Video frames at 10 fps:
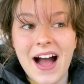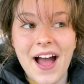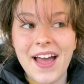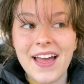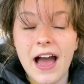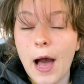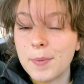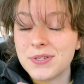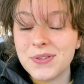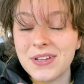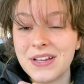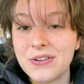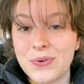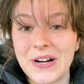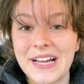I absolutely
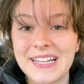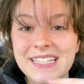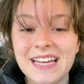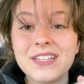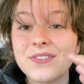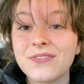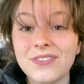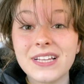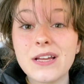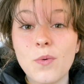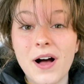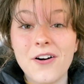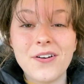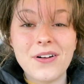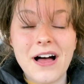adore it. It's really
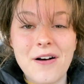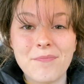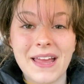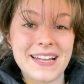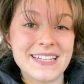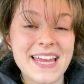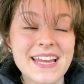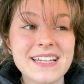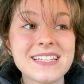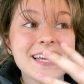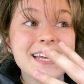well uh, maintained.